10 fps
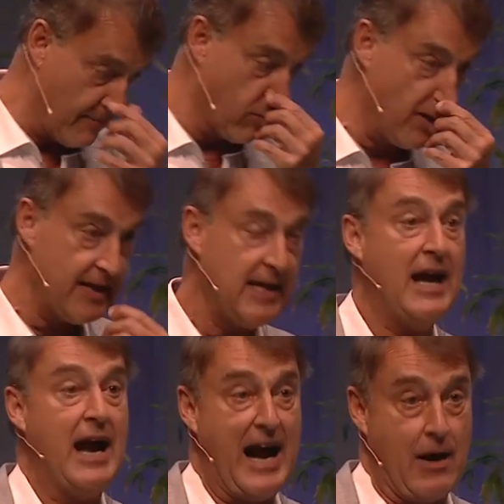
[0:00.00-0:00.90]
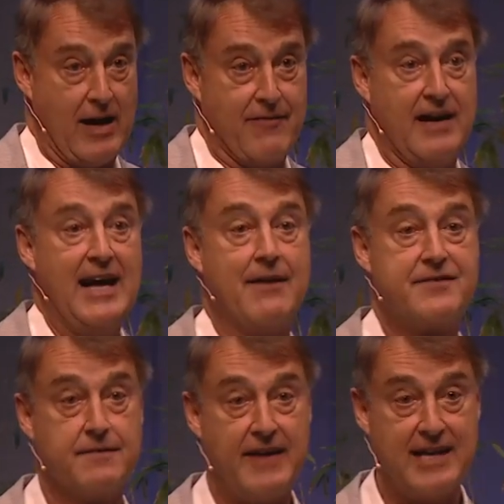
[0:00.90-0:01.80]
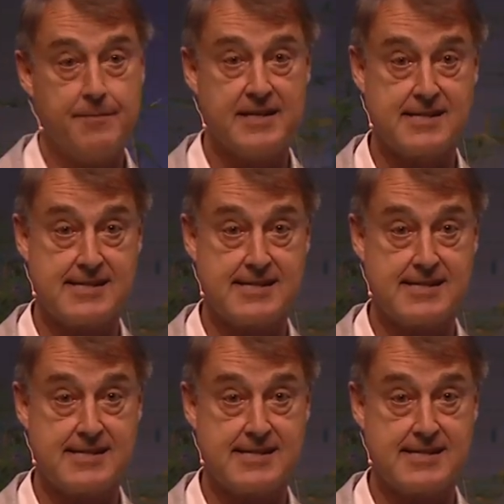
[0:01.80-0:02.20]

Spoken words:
We, however, have developed a